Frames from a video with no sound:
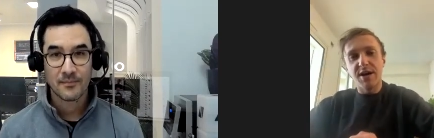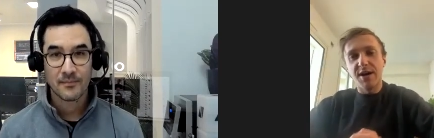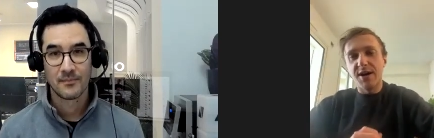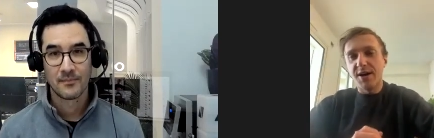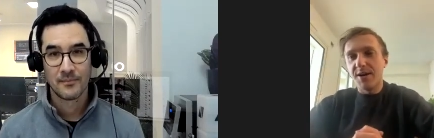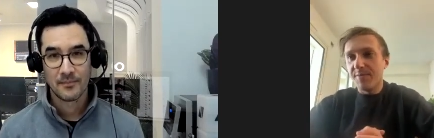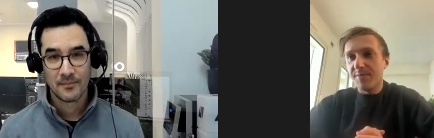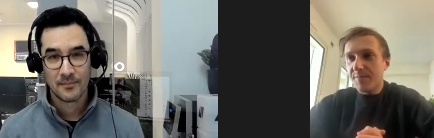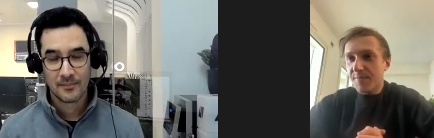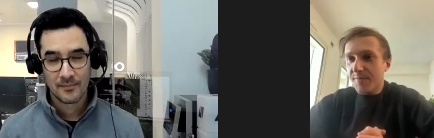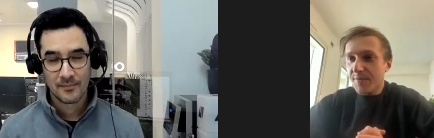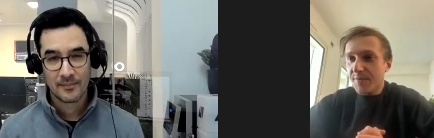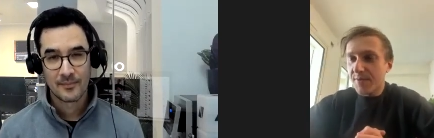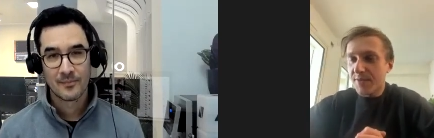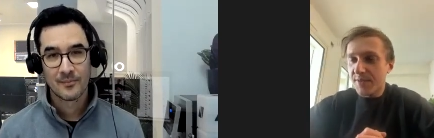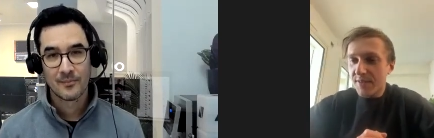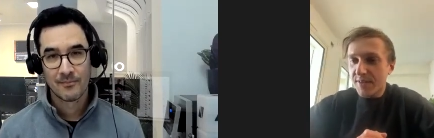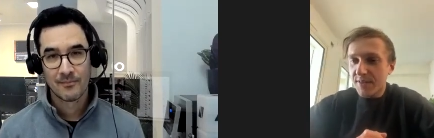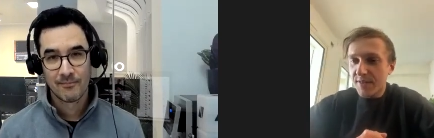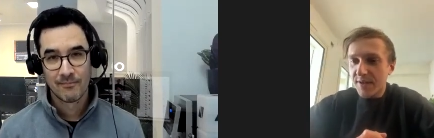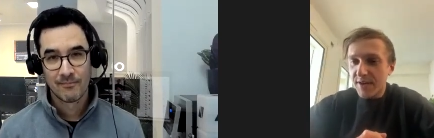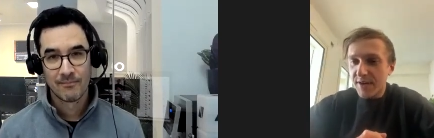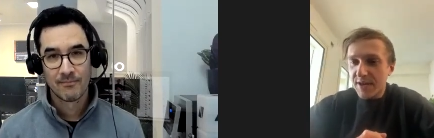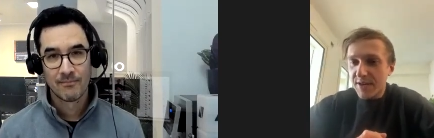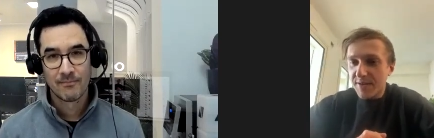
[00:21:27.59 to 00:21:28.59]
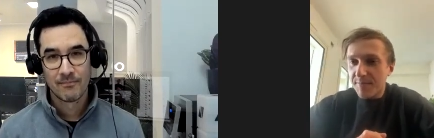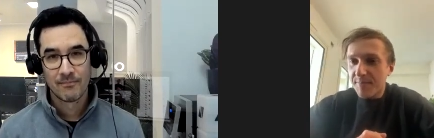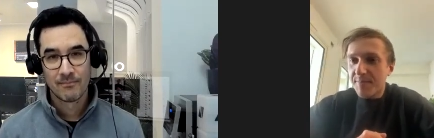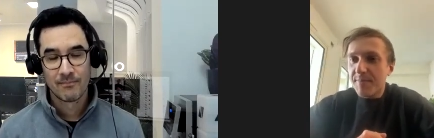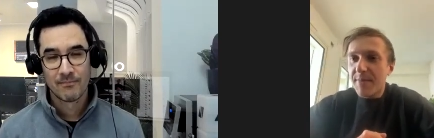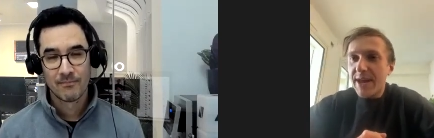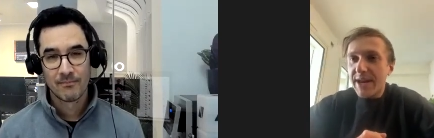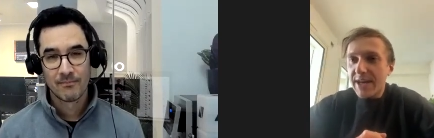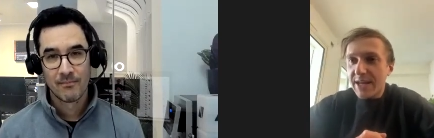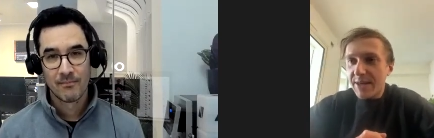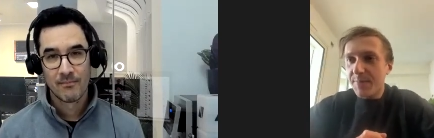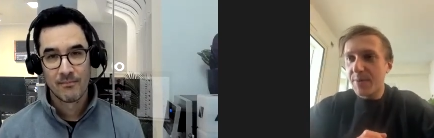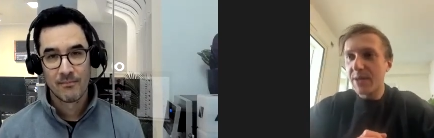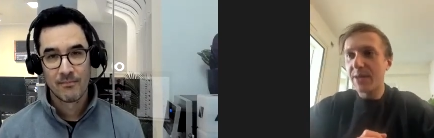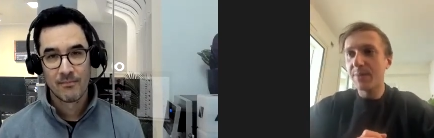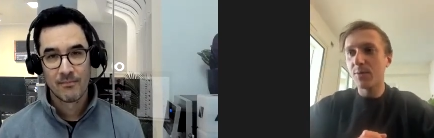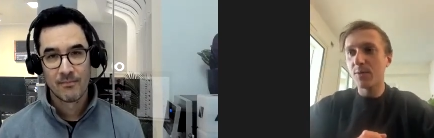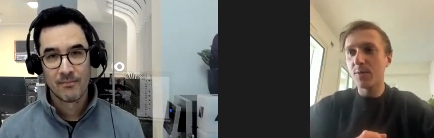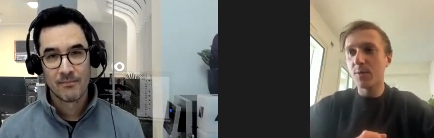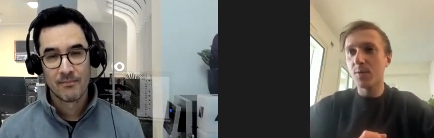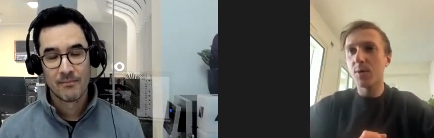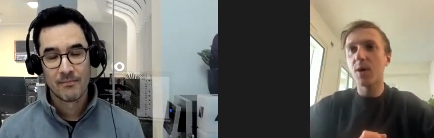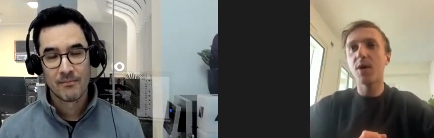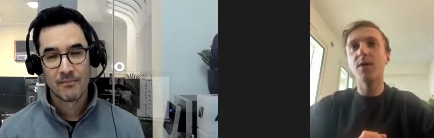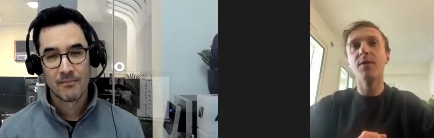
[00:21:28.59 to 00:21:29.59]
Speaker 1: Um, like many
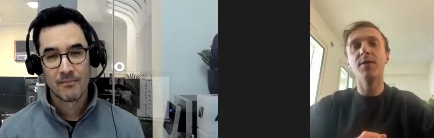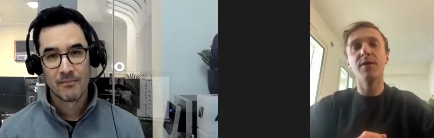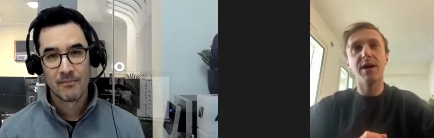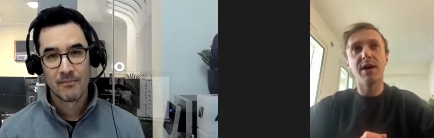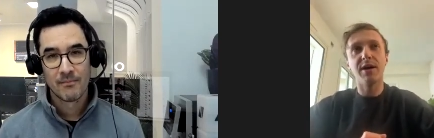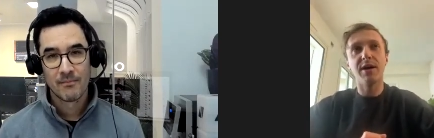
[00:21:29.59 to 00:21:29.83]
people quote